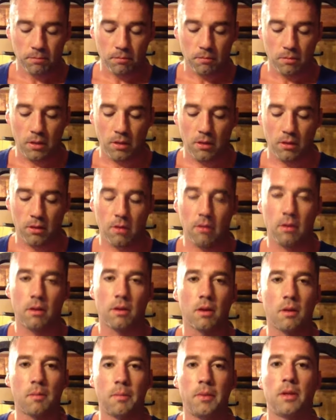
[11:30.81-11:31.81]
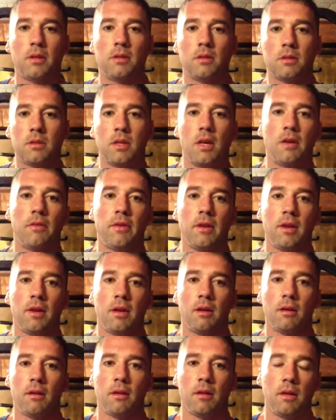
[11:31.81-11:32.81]
you know, you're not putting yourself
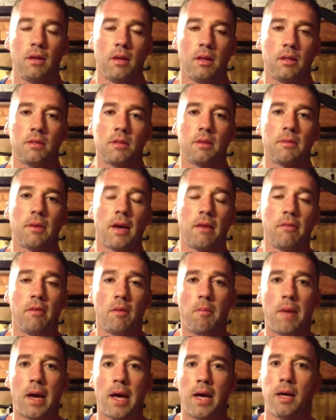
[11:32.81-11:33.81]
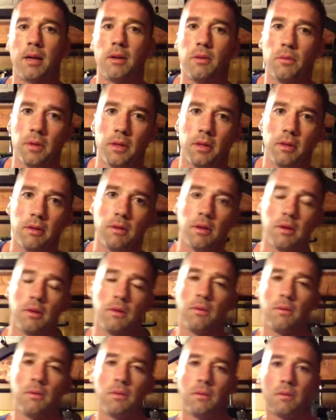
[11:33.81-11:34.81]
in some kind of a bind when
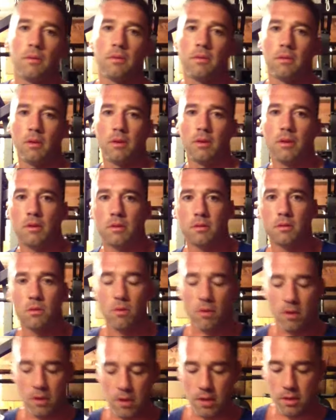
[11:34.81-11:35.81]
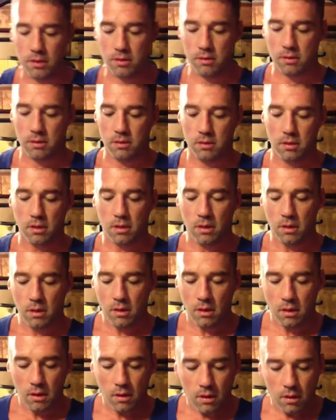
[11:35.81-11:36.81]
you're doing squats.
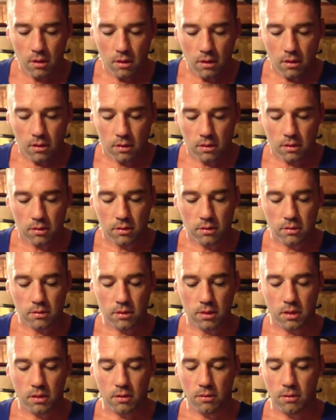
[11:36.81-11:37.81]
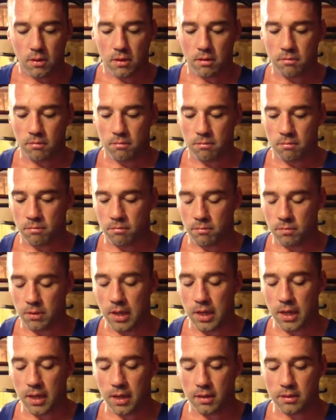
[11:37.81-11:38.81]
So
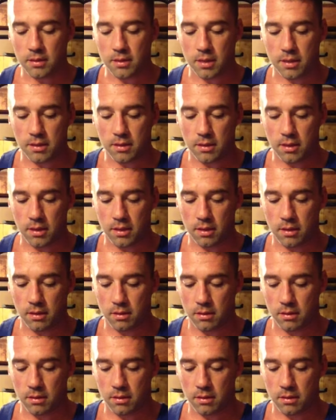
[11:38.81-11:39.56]
next I said